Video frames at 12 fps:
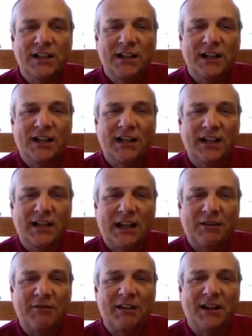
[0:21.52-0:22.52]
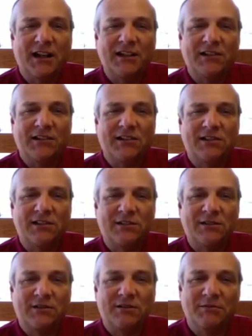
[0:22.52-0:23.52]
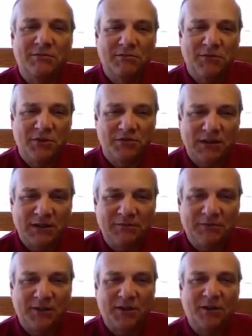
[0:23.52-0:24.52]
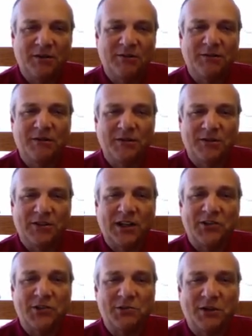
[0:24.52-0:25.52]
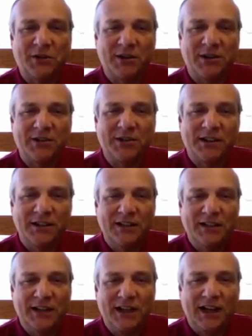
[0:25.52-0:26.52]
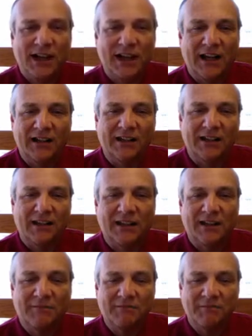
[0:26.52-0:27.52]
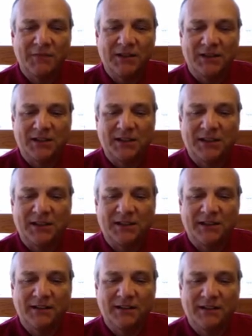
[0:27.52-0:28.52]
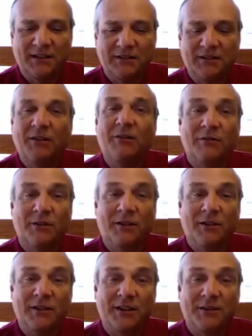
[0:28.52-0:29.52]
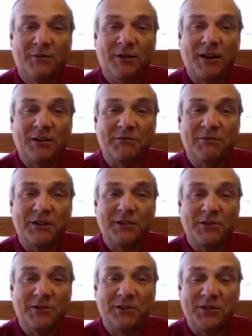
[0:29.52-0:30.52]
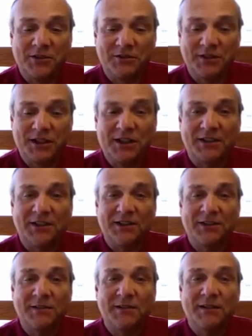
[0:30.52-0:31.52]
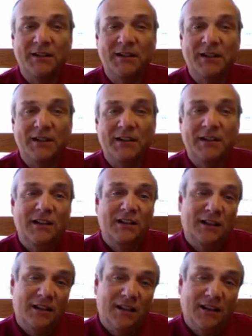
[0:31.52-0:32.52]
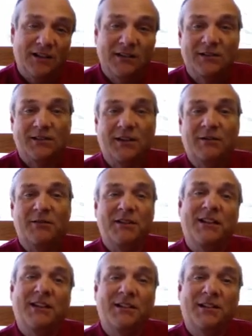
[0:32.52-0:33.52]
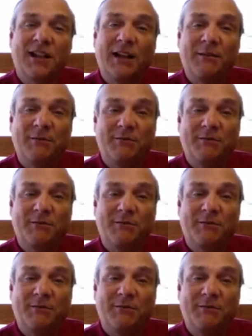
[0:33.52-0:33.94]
and how that relates to stream flow, rivers, estuaries, and basically overall the aquatic resources of Texas. To start with Texas climate,